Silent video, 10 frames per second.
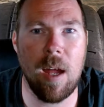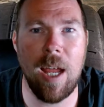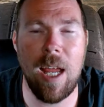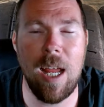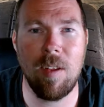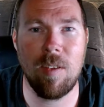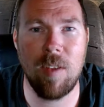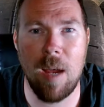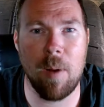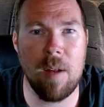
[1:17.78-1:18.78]
hate to
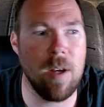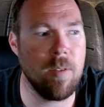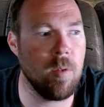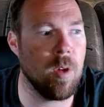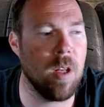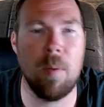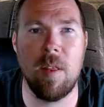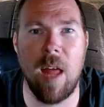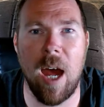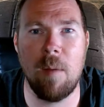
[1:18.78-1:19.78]
say it, but I've never really
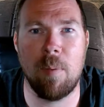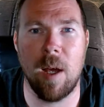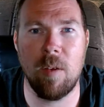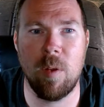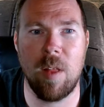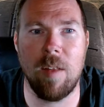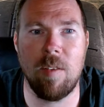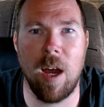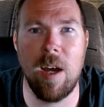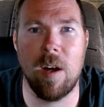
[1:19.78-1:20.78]
been that impressed with that
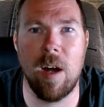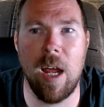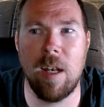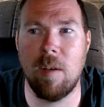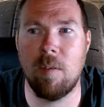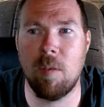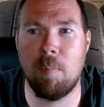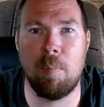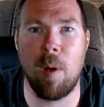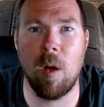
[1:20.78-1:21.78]
tire. And it just
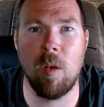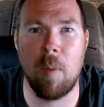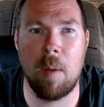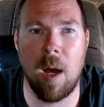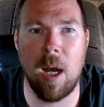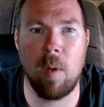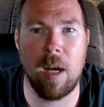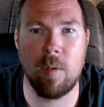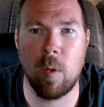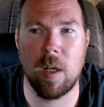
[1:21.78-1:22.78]
boggles my mind why
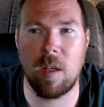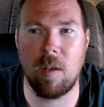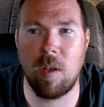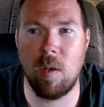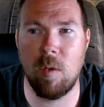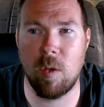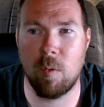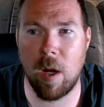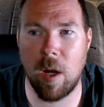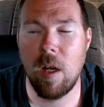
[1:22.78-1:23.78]
everyone continues to
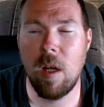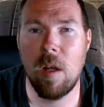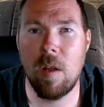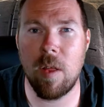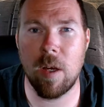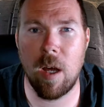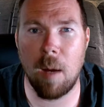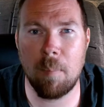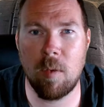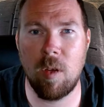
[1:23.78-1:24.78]
run the
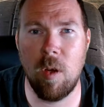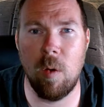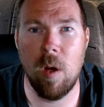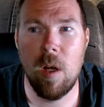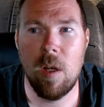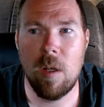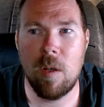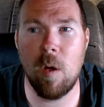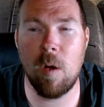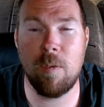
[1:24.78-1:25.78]
Cup 2.
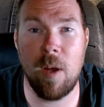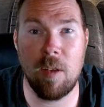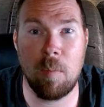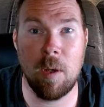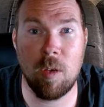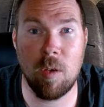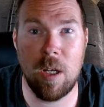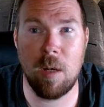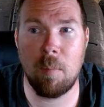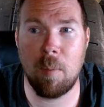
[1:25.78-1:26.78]
No offense,
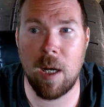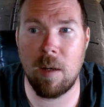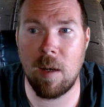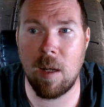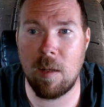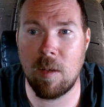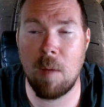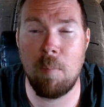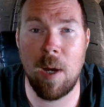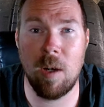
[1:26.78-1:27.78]
Michelin, but
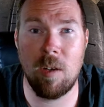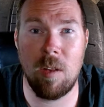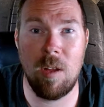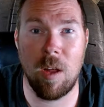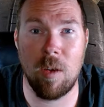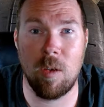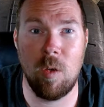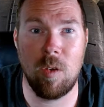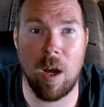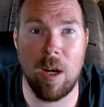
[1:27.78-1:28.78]
compared to these other
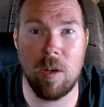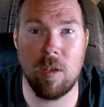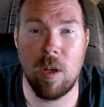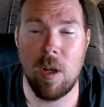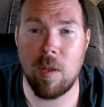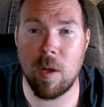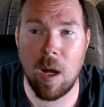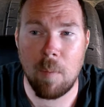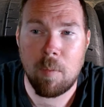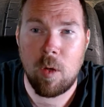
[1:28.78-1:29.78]
2 tires, the
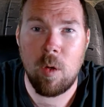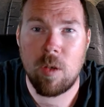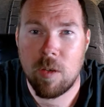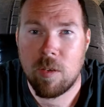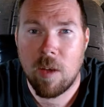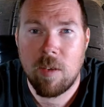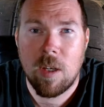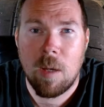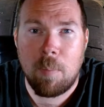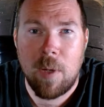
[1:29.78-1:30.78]
Cup 2 just doesn't
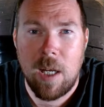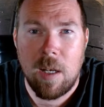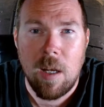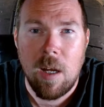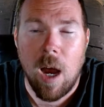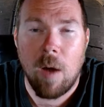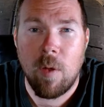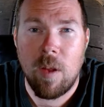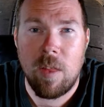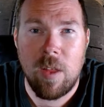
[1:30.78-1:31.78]
compete. I
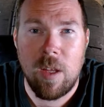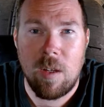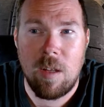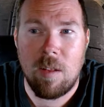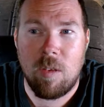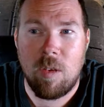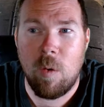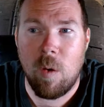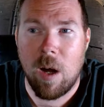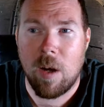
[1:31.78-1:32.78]
really think you need the
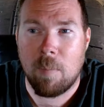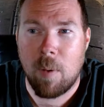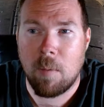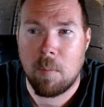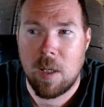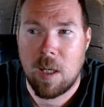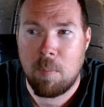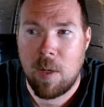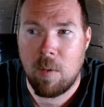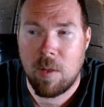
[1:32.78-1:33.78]
2R to probably
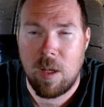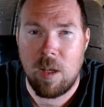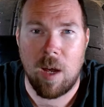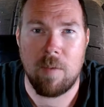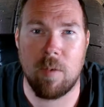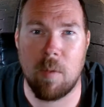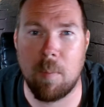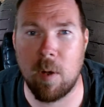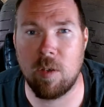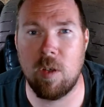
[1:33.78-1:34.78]
compete with these. I've never
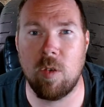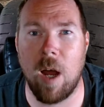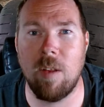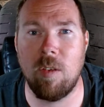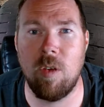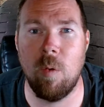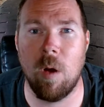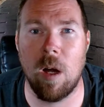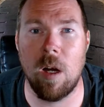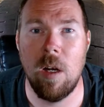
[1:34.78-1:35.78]
personally tried the
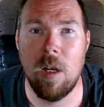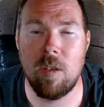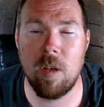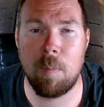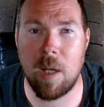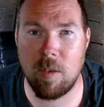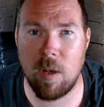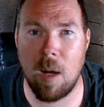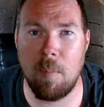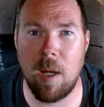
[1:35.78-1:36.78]
2R just because they're
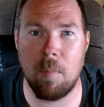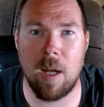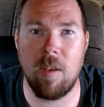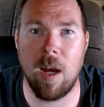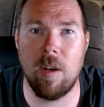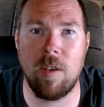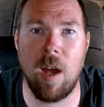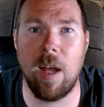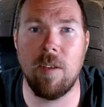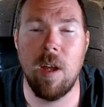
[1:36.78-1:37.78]
not made in my tire
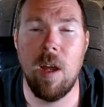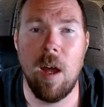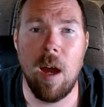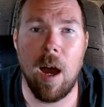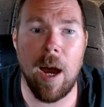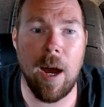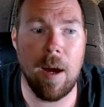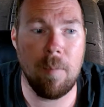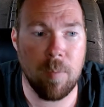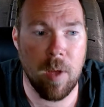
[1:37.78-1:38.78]
size.
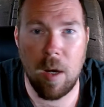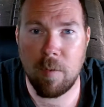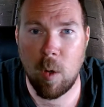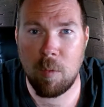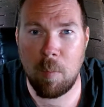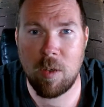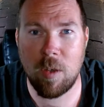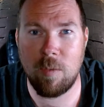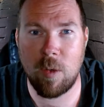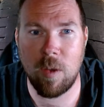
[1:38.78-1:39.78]
And of course,
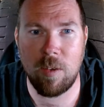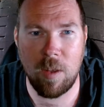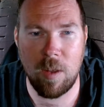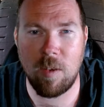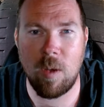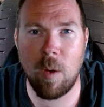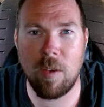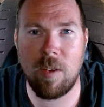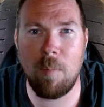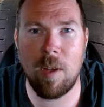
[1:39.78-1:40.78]
Michelin, if you're listening to this and you want
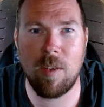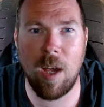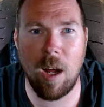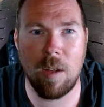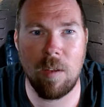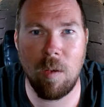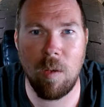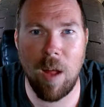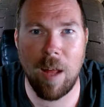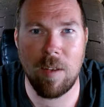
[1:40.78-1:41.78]
to send me a set, I'd
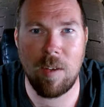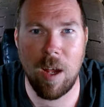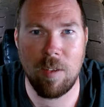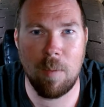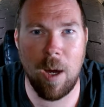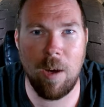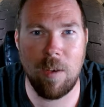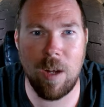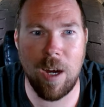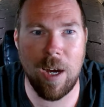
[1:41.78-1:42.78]
gladly test them
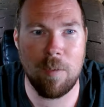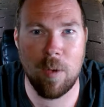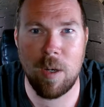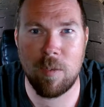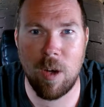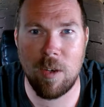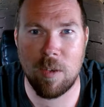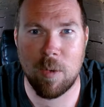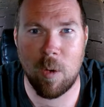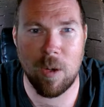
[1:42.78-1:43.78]
out free of charge,
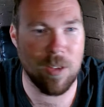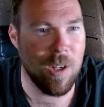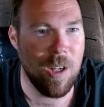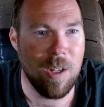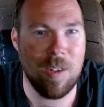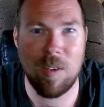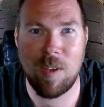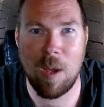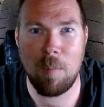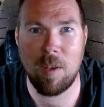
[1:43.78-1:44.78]
of course. Just
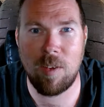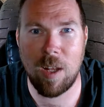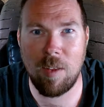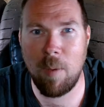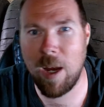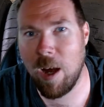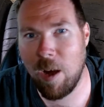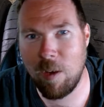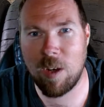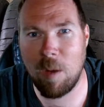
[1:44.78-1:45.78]
send me a set to my
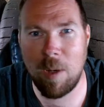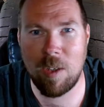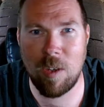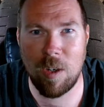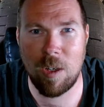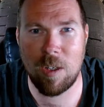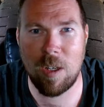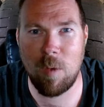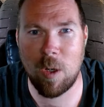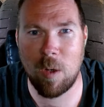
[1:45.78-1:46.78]
house and I'll make sure to
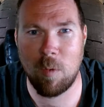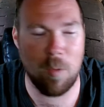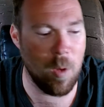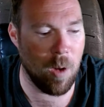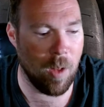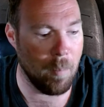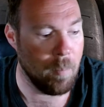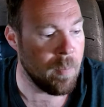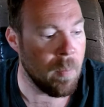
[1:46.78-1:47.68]
give you a good review on them.